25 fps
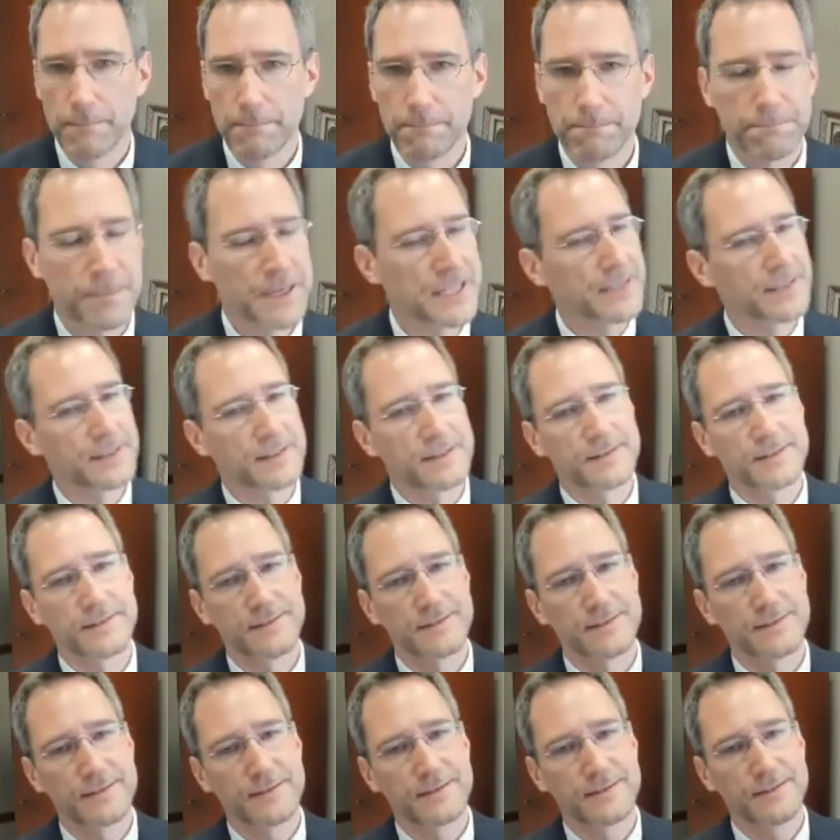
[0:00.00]
But
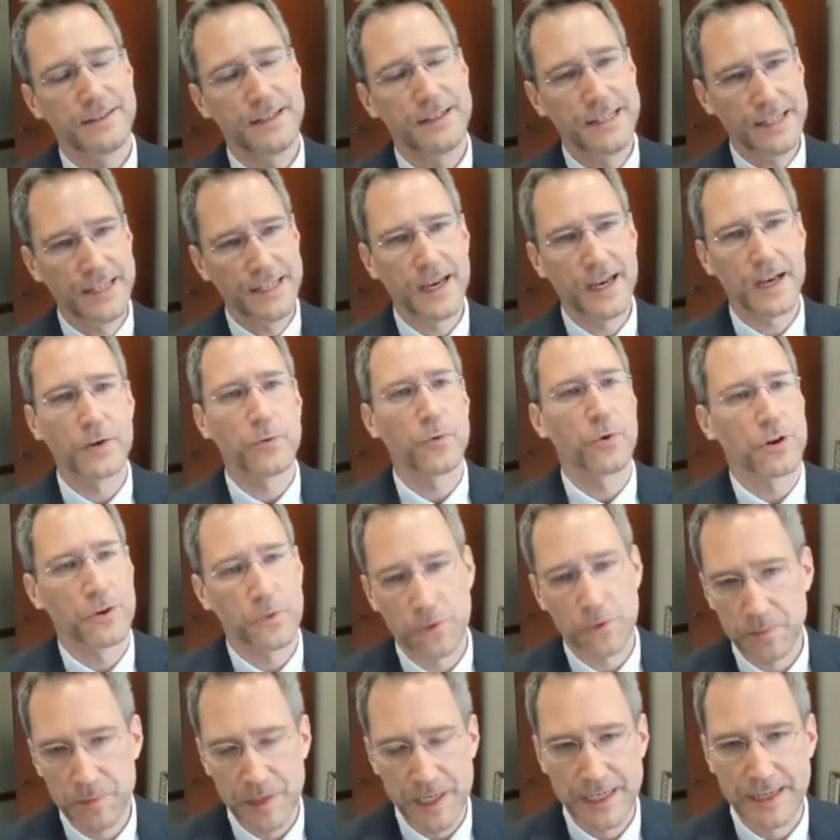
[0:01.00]
you got to work
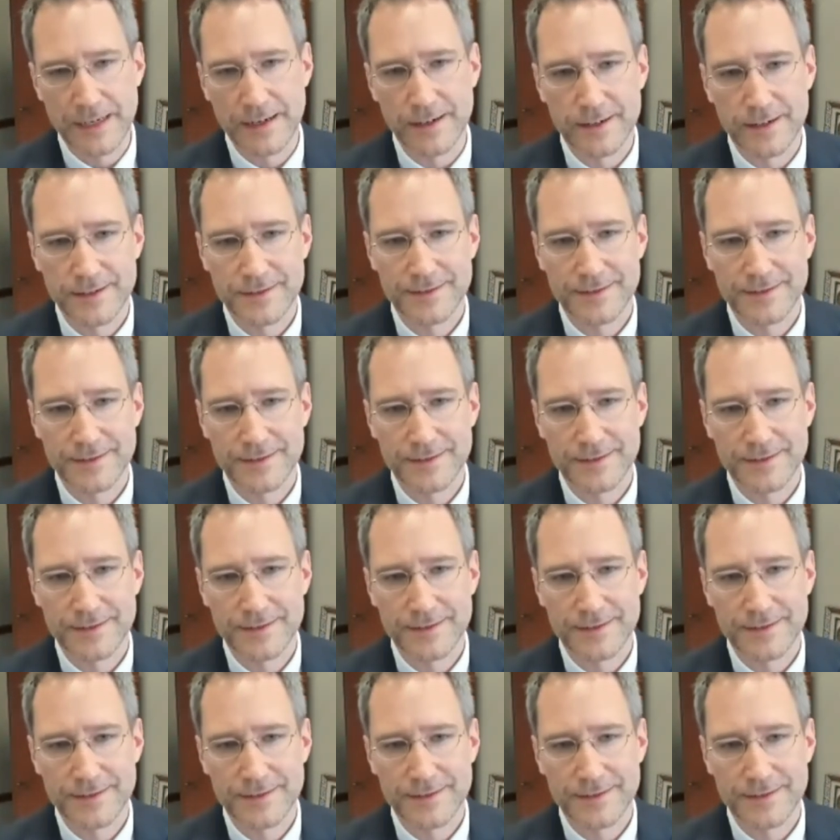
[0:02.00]
with me here.